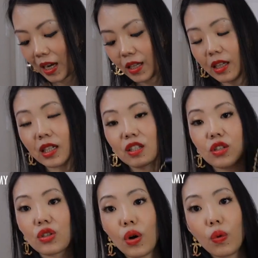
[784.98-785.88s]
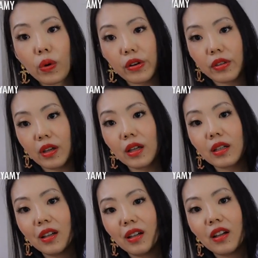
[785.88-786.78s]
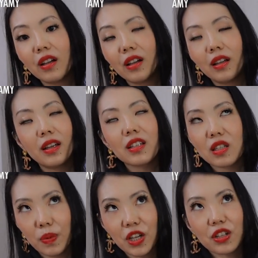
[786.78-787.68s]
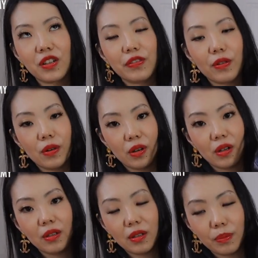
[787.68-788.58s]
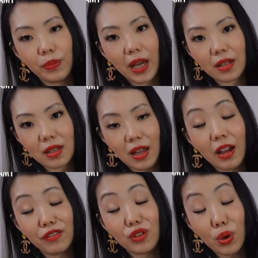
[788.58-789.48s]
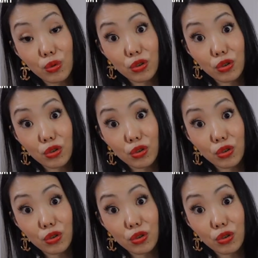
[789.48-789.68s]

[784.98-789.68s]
I think it's so worth it, especially for bags that have no